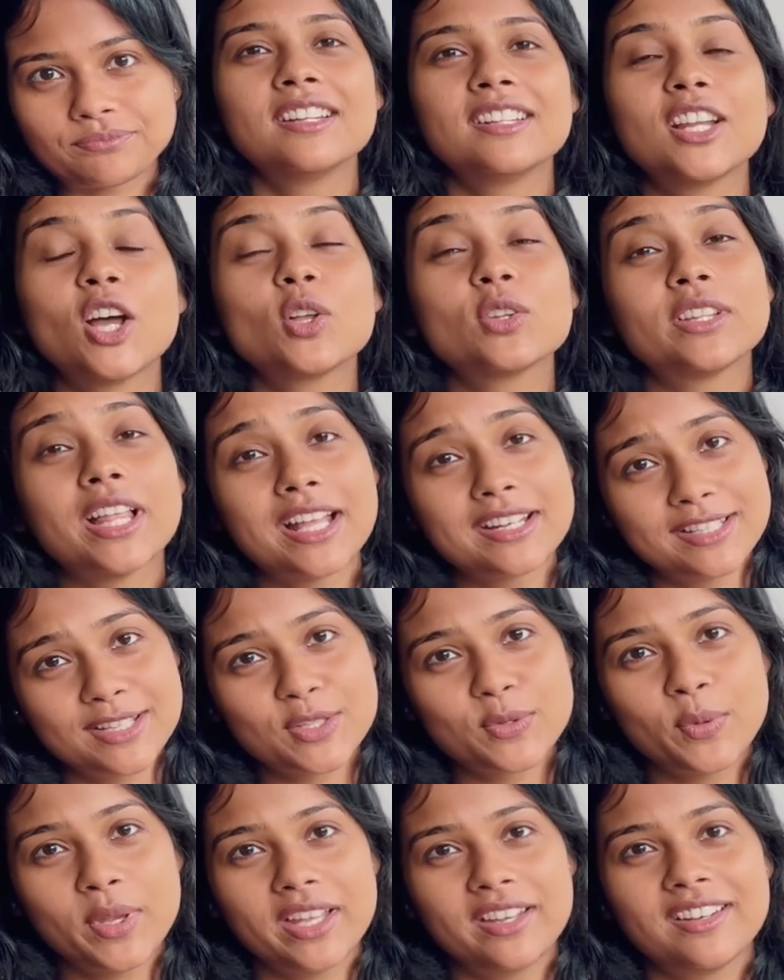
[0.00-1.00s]
Now that
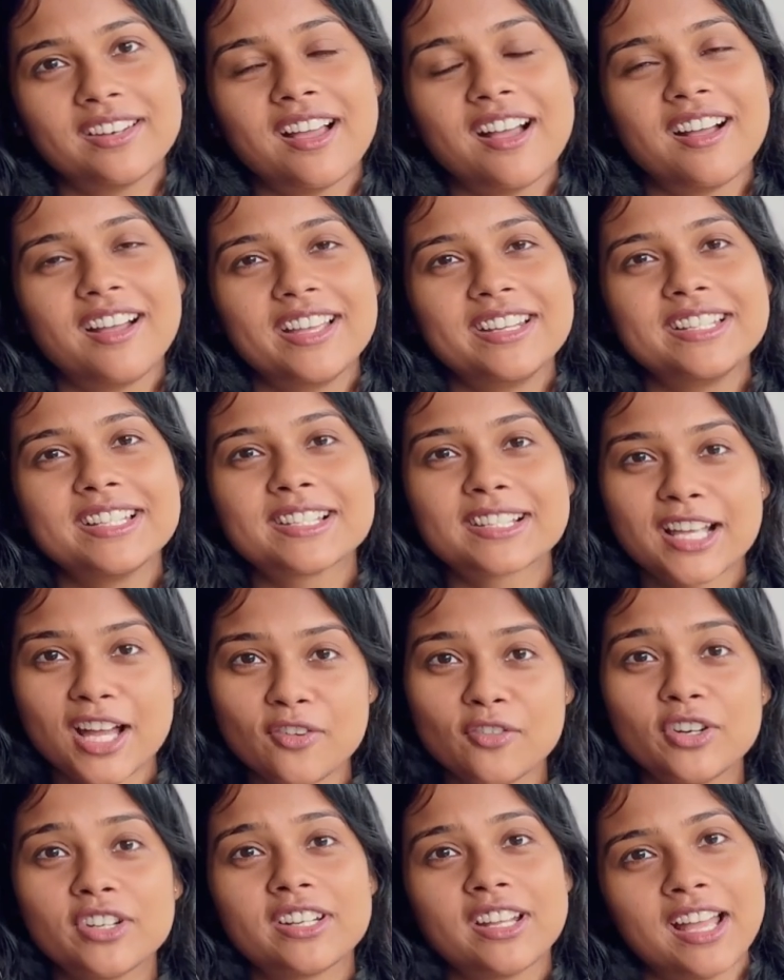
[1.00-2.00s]
is when I
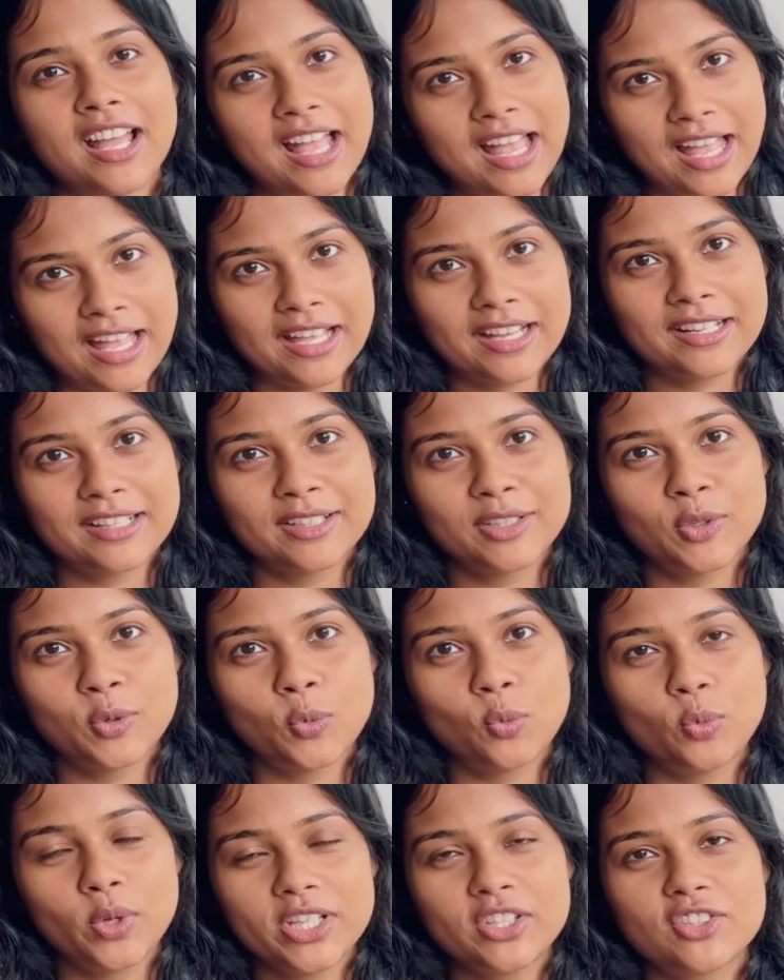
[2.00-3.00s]
discovered a hack
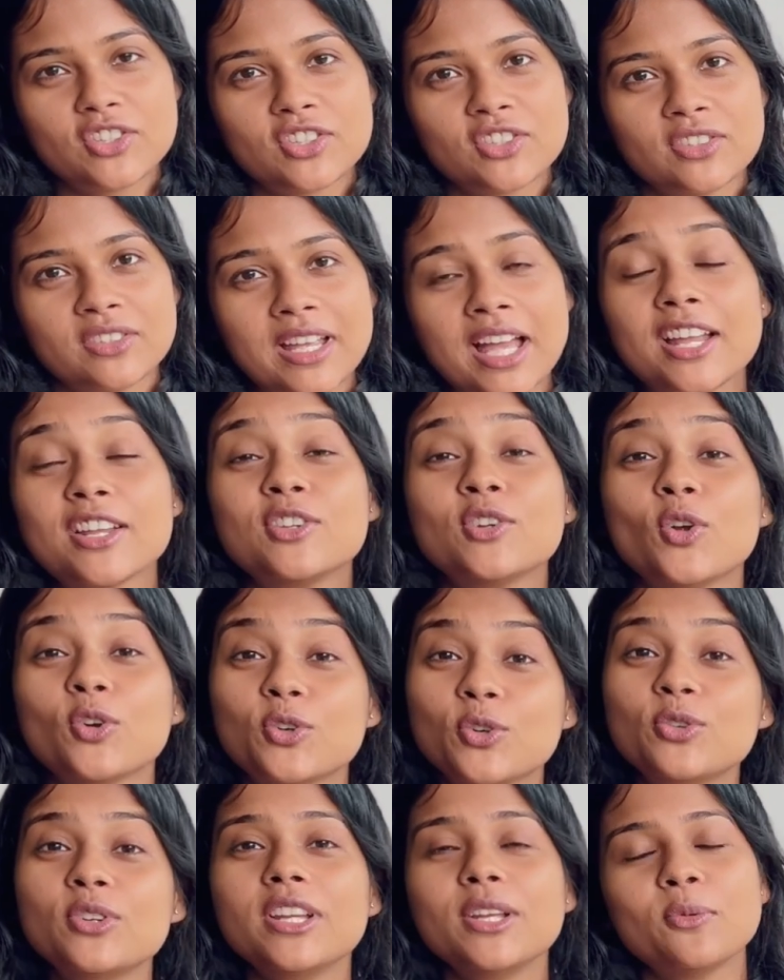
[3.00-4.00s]
which has not
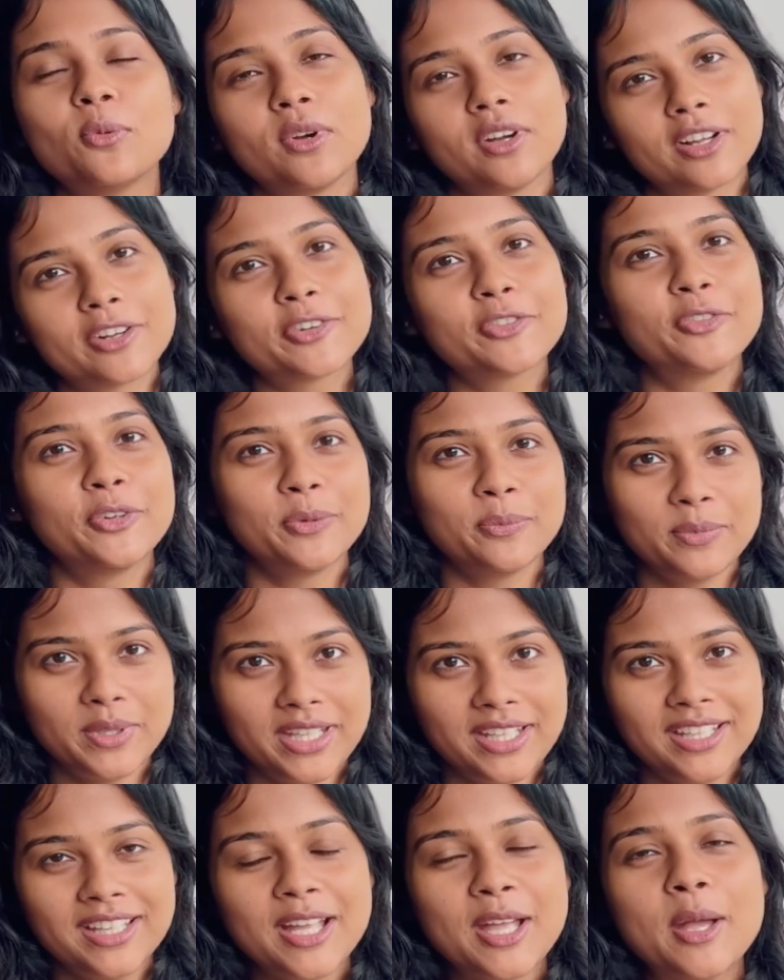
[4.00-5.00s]
only worked for
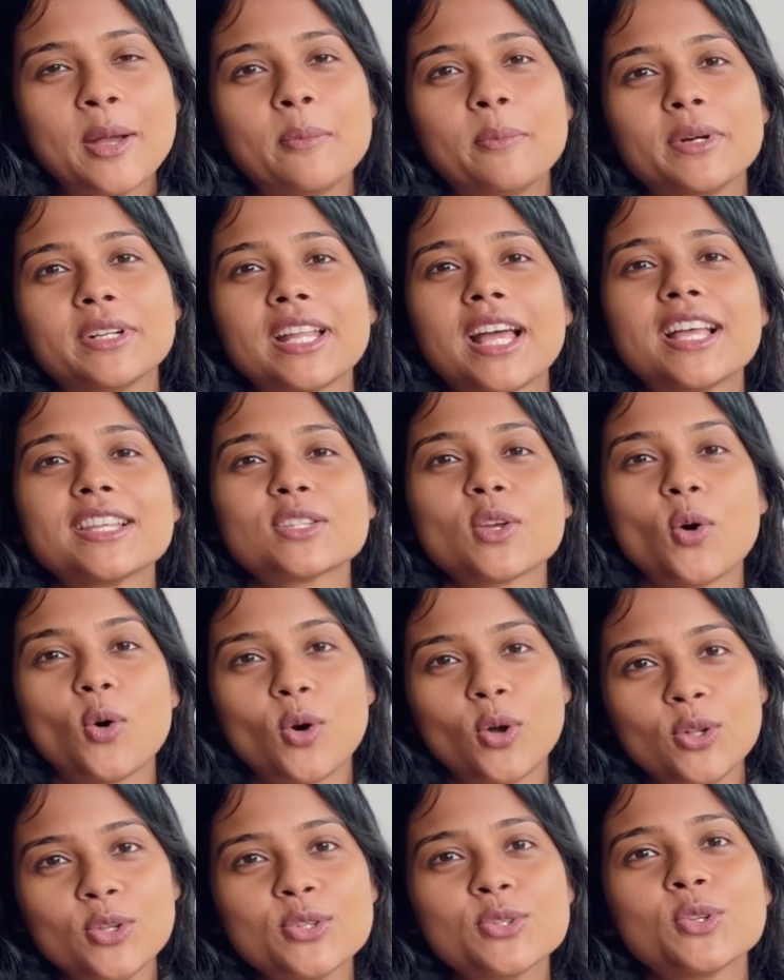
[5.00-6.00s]
me but has
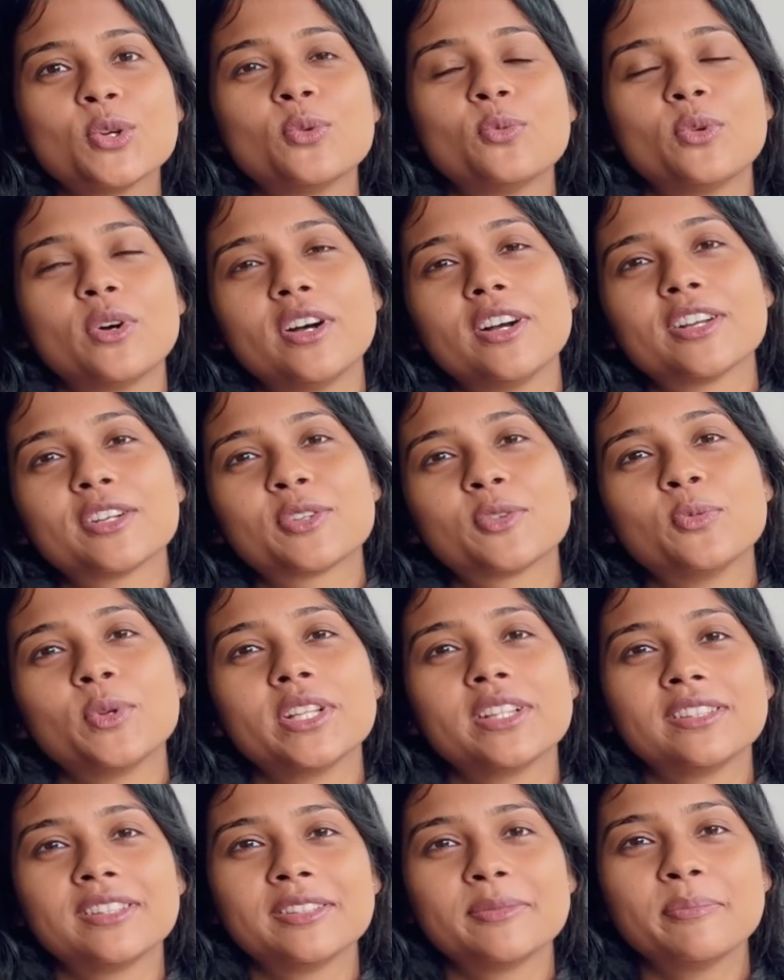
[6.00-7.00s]
also worked
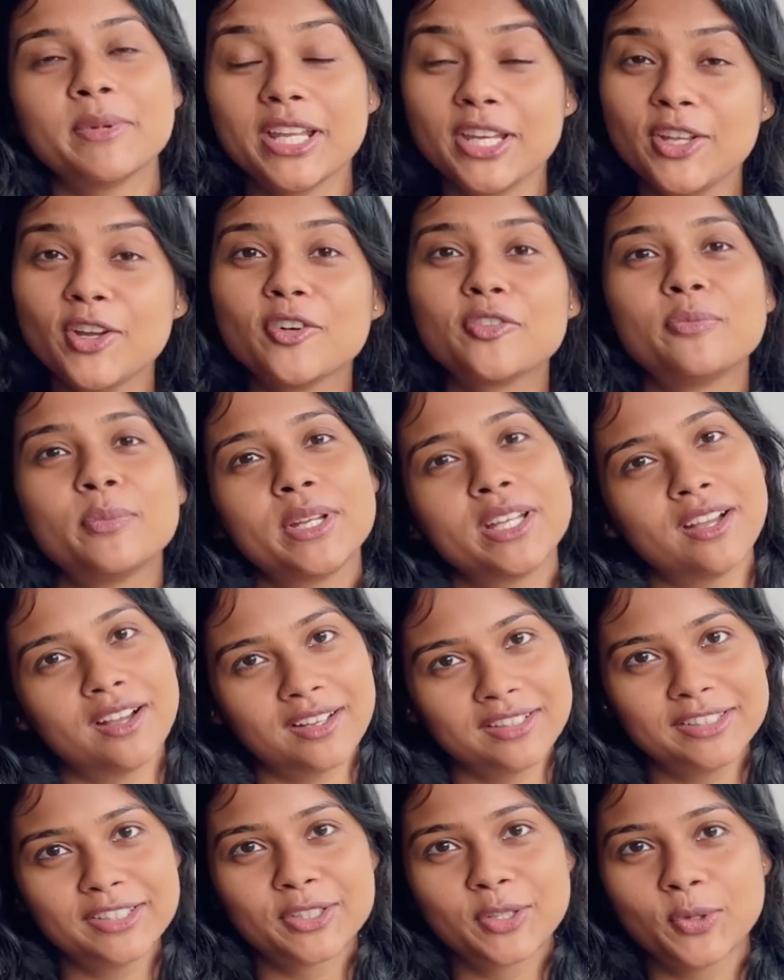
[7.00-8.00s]
with many of my
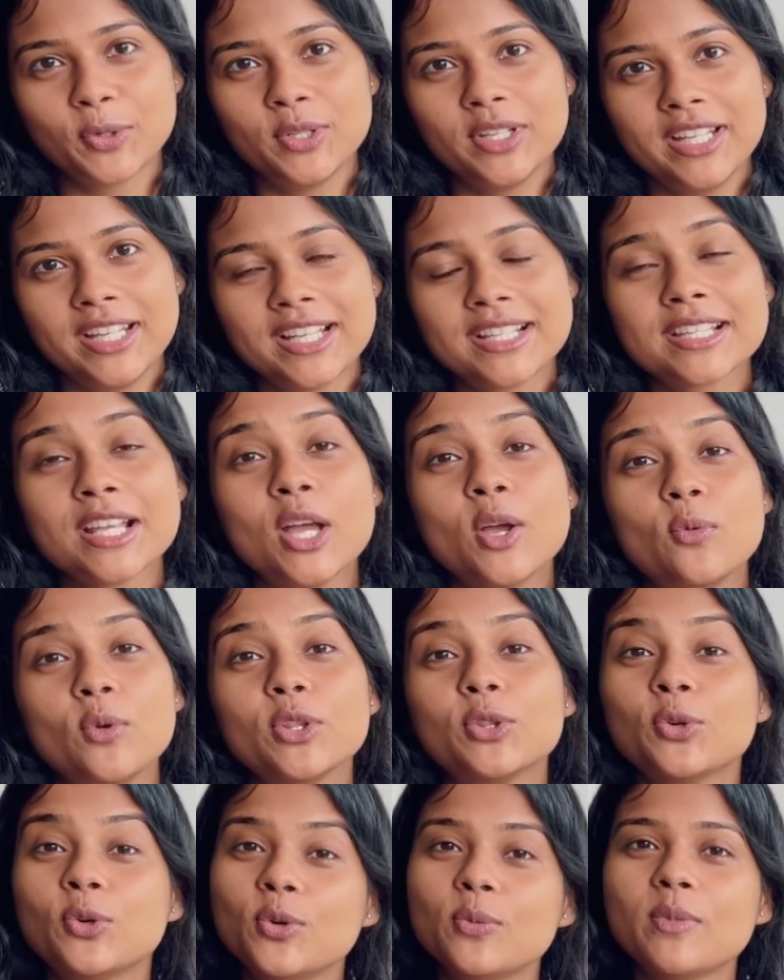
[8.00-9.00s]
other colleagues
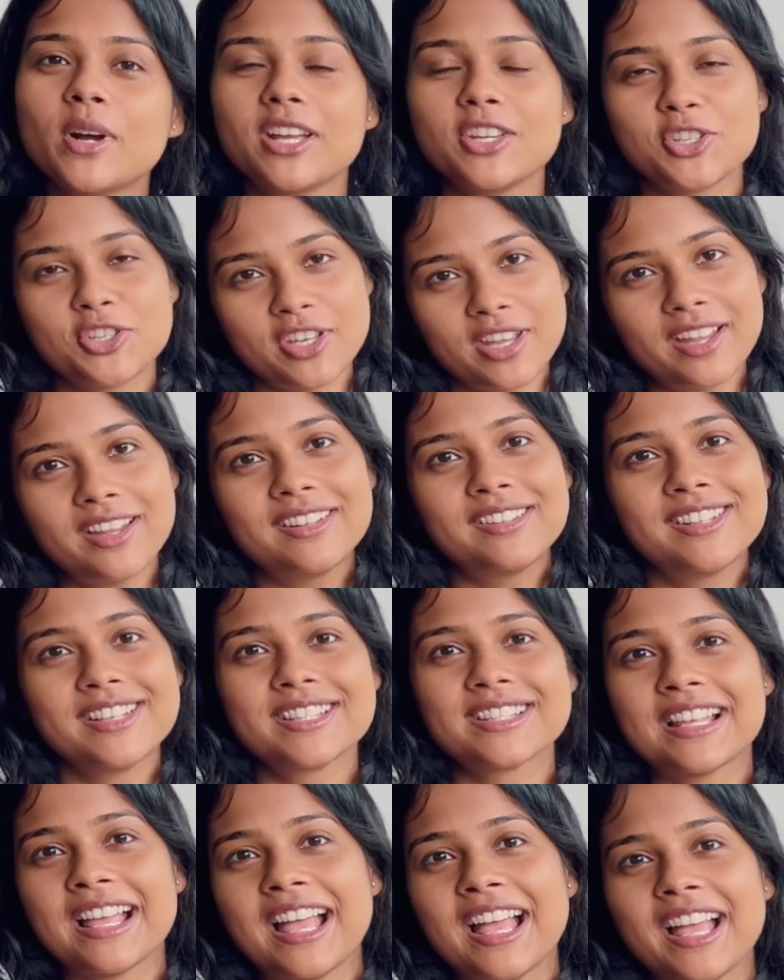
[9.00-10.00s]
with whom I shared
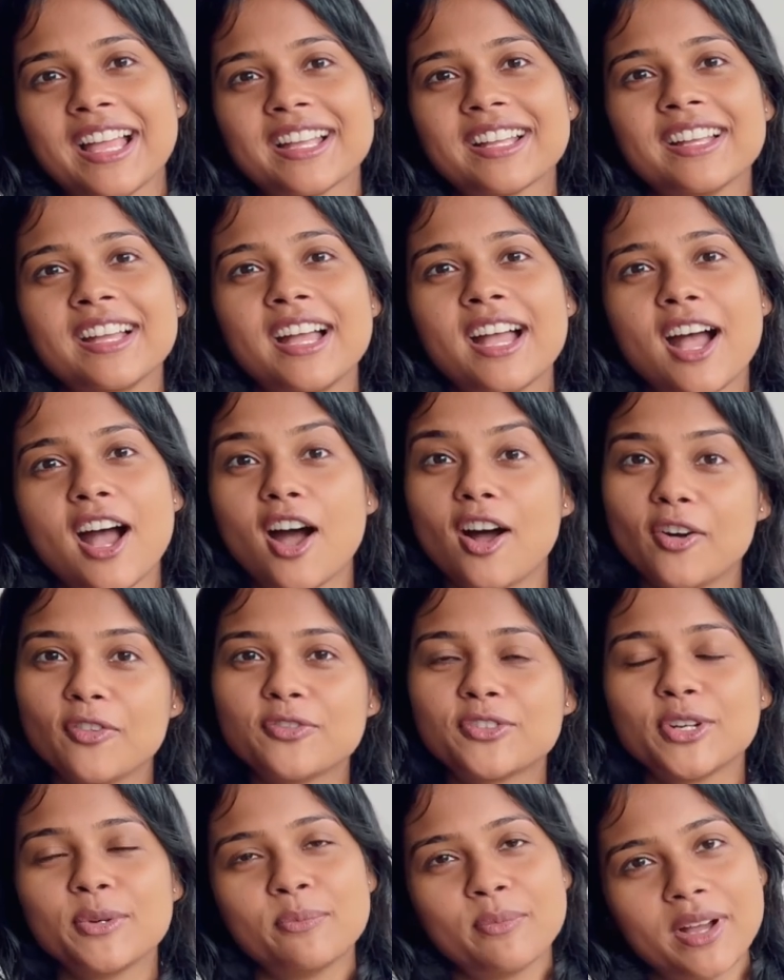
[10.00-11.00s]
this hack
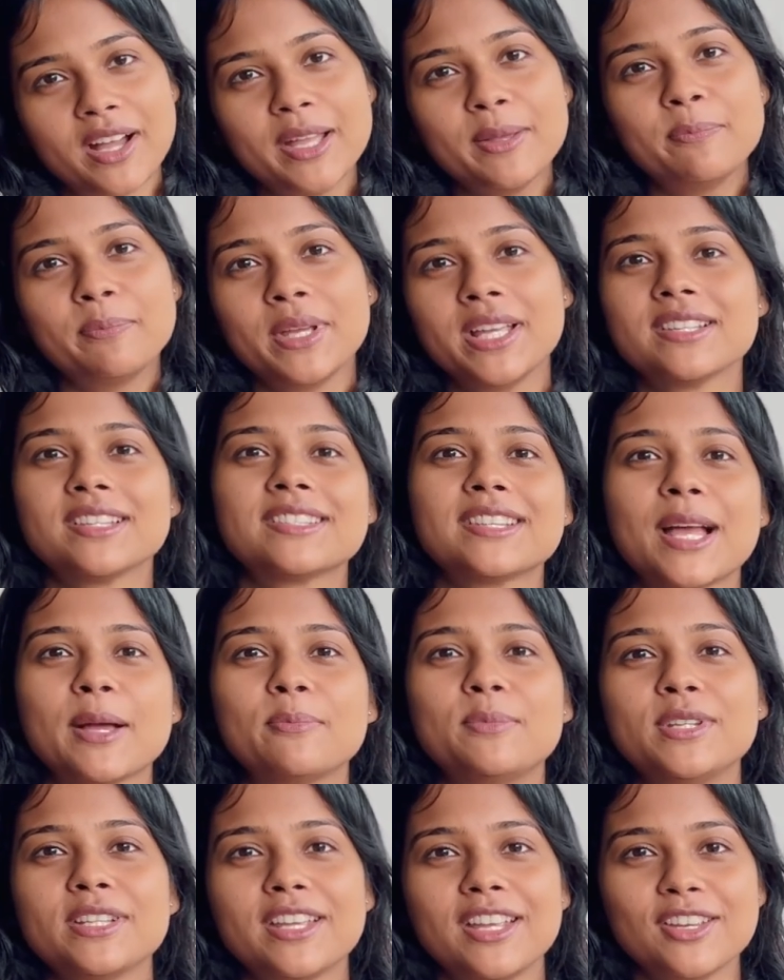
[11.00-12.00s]
after my PACES
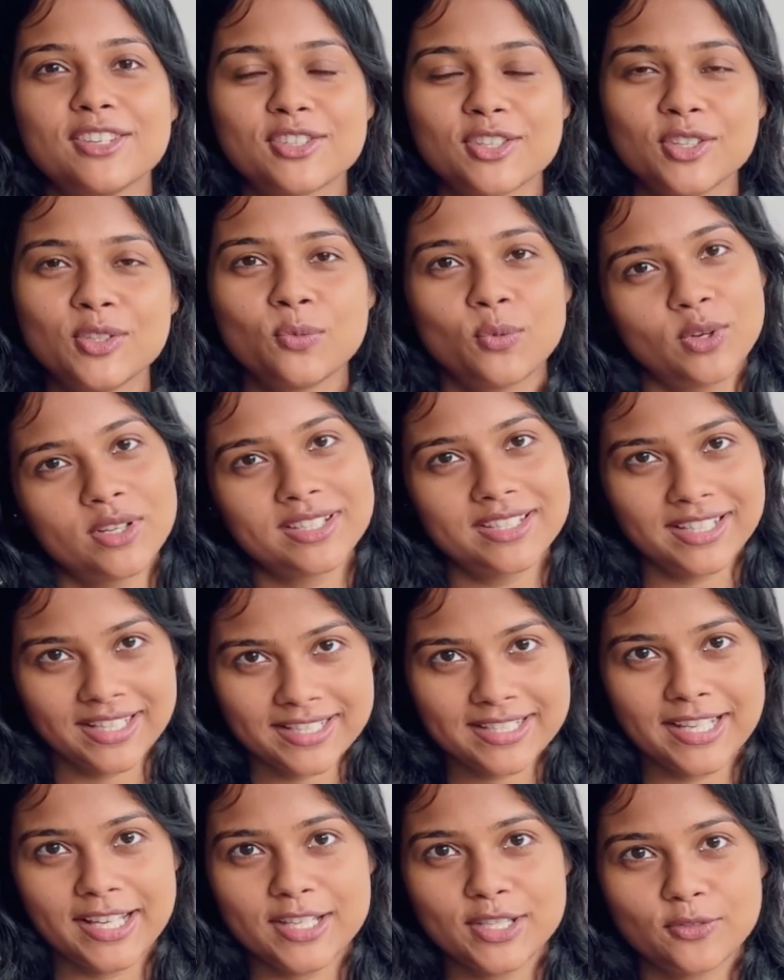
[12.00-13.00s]
application was
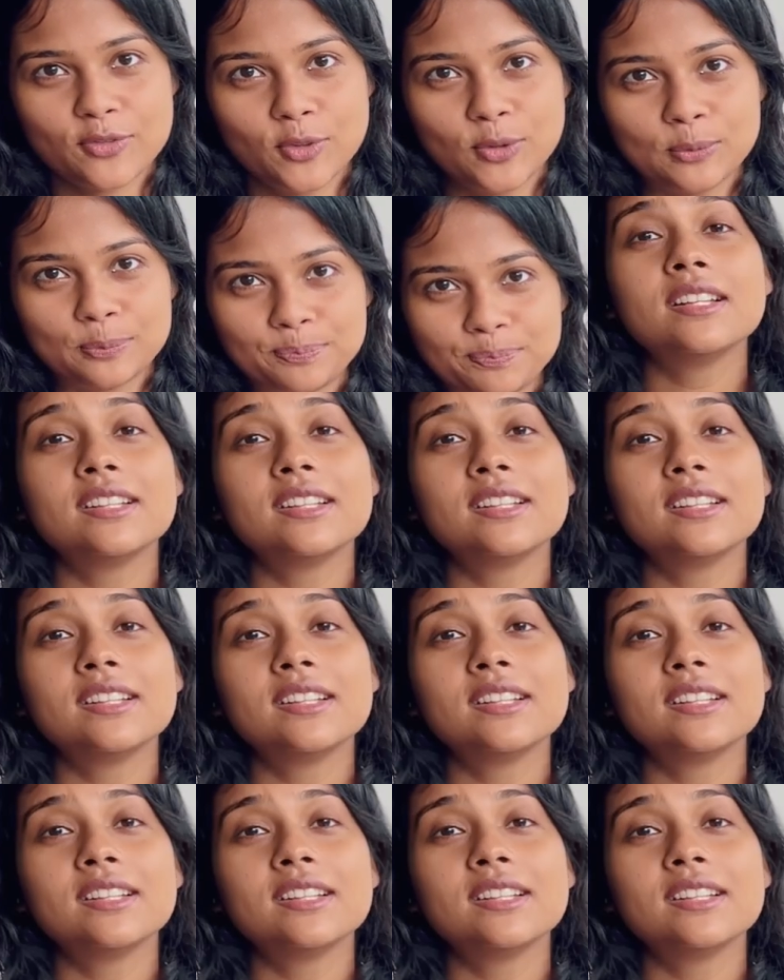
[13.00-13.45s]
successful.